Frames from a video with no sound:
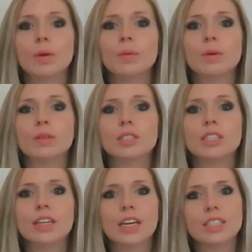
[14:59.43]
we will
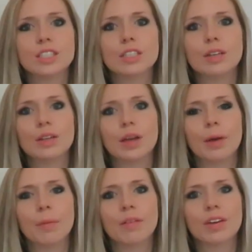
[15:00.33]
see you guys soon.
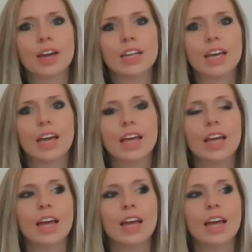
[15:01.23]
Hope you have a great day.